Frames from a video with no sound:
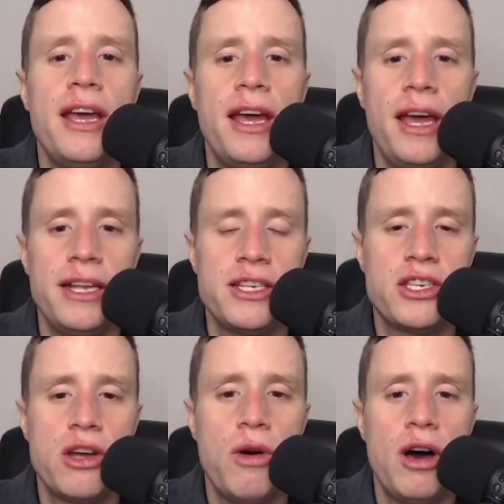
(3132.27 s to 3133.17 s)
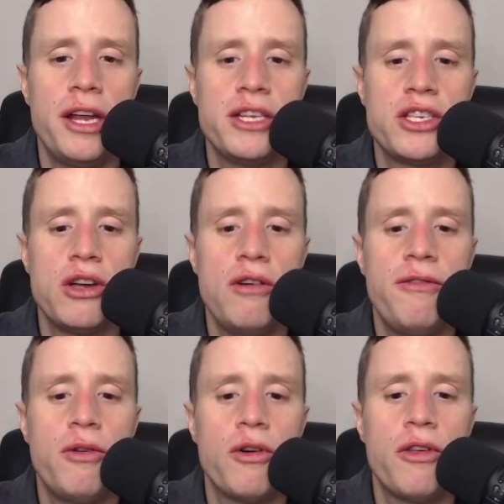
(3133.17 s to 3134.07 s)
And so on and so
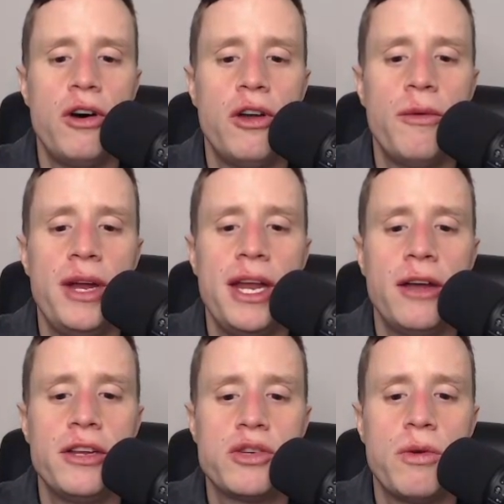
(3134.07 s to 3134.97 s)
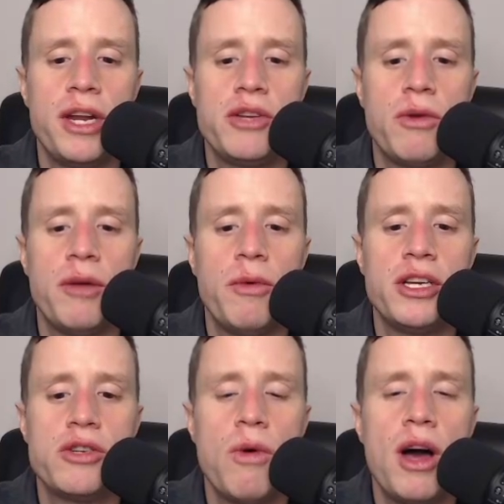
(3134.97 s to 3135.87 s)
forth, all the way down to
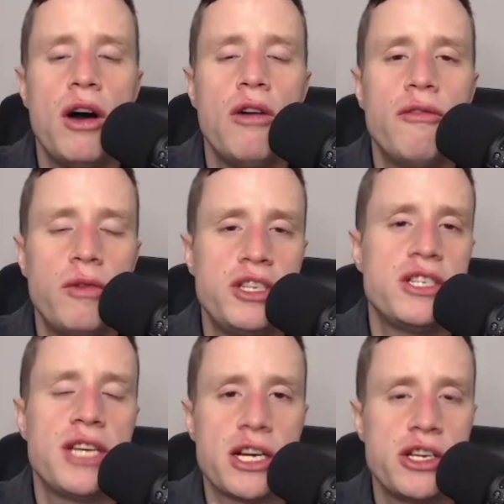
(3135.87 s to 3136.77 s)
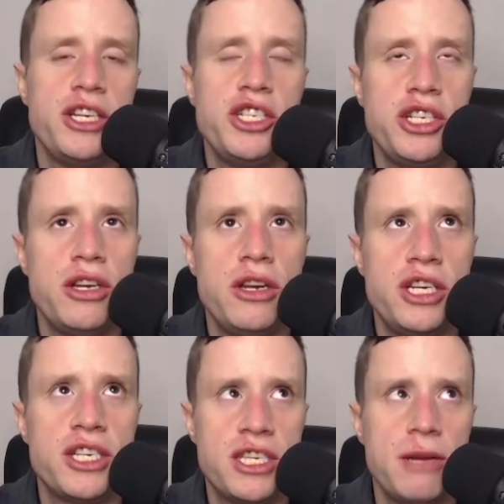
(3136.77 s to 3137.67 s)
2021-12, which is actually
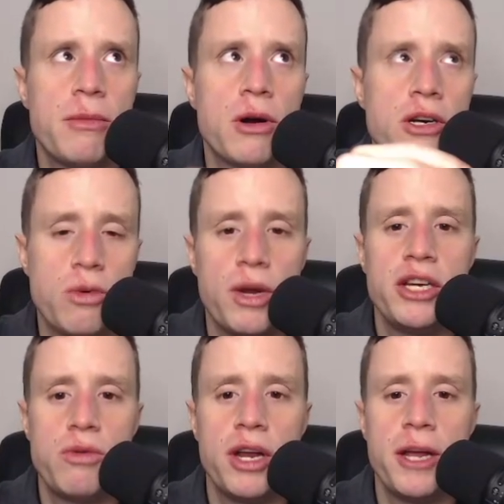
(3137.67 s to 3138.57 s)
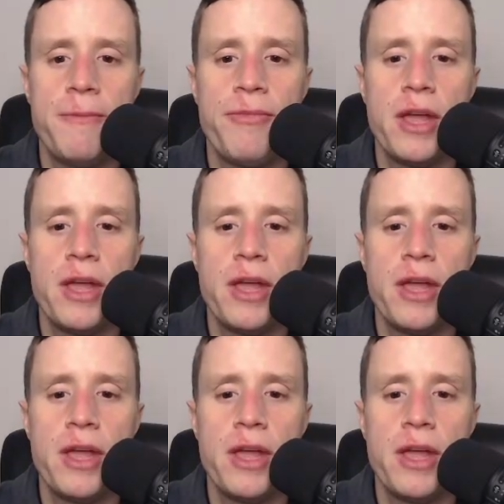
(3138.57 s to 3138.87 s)
December 2020.